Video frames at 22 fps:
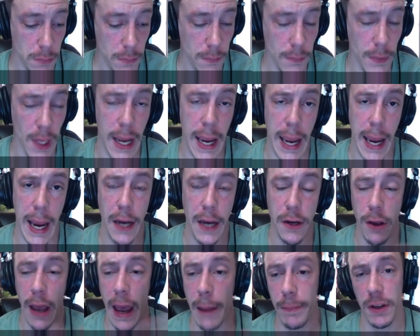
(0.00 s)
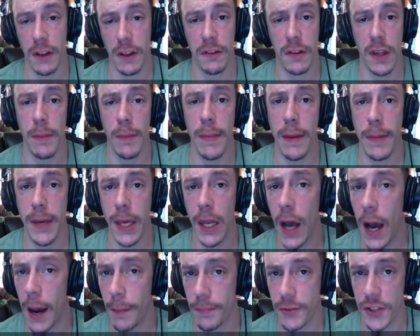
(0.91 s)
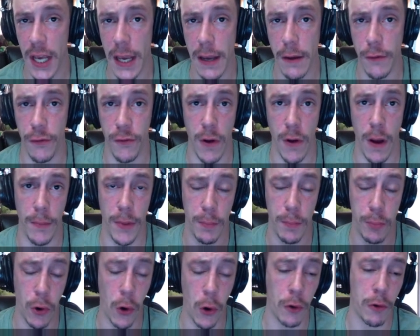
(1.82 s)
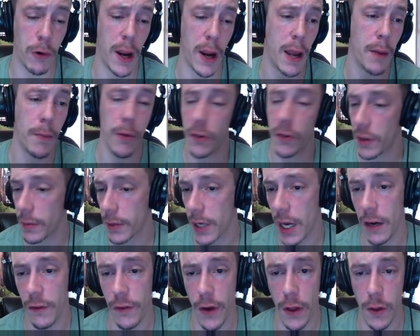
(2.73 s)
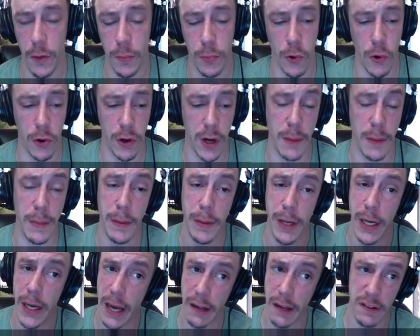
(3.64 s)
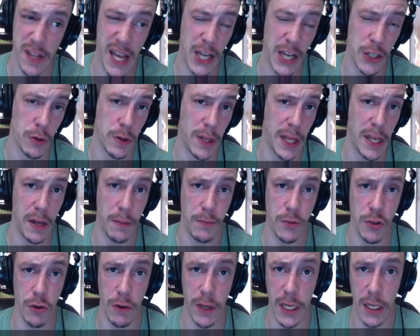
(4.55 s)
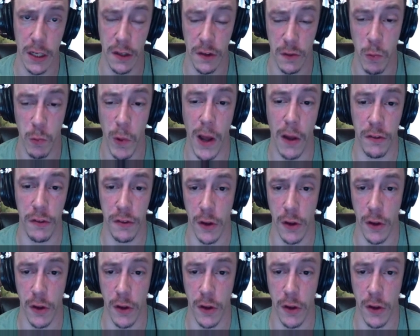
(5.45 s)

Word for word: and you happen to see maybe an update from the program or some kind of other program, maybe NiceHash will end up doing it as well.